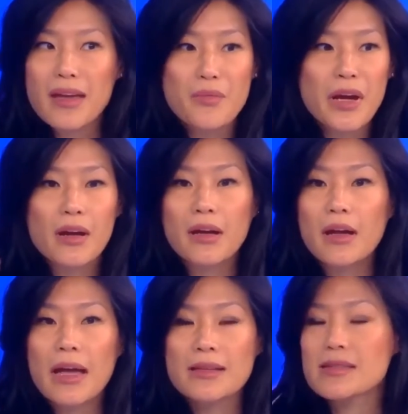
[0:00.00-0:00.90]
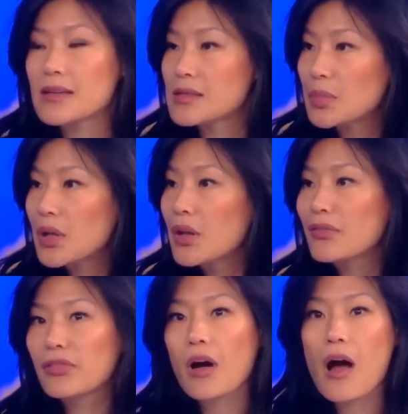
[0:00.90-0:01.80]
America accessible for
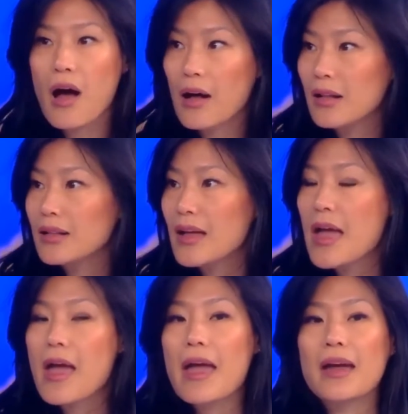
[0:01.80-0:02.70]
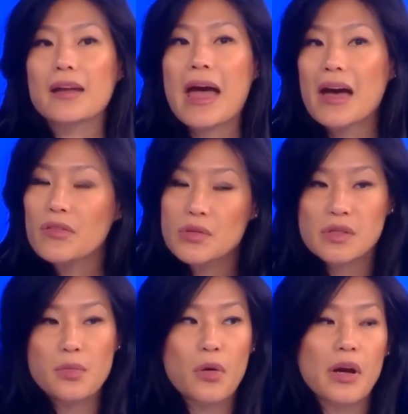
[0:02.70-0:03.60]
all and have those
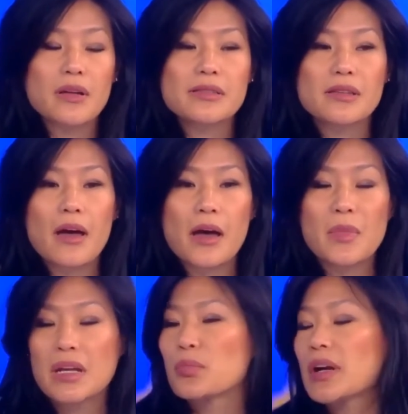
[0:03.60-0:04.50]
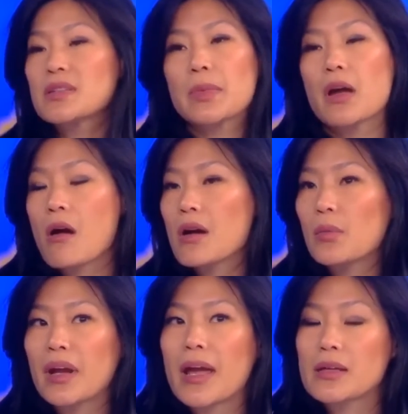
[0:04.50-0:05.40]
supports. And it breaks my heart when
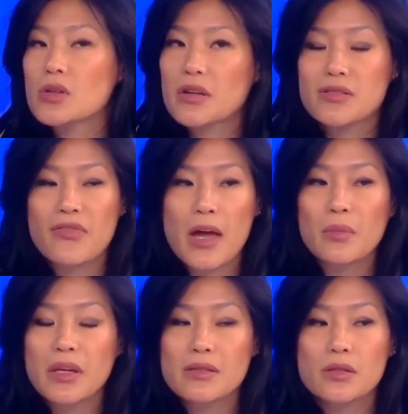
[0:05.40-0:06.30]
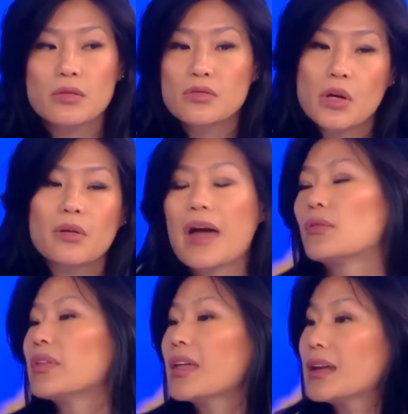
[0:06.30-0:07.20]
I talk to families who don't have what
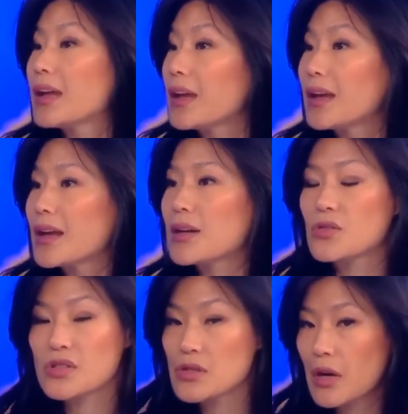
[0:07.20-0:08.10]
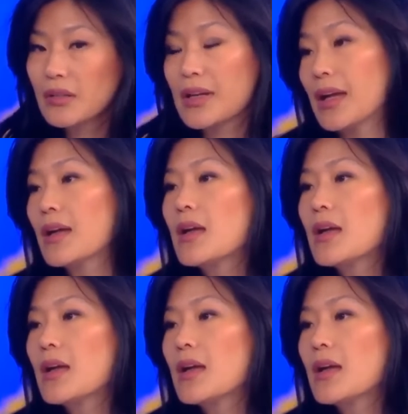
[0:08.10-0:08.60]
they need and are just struggling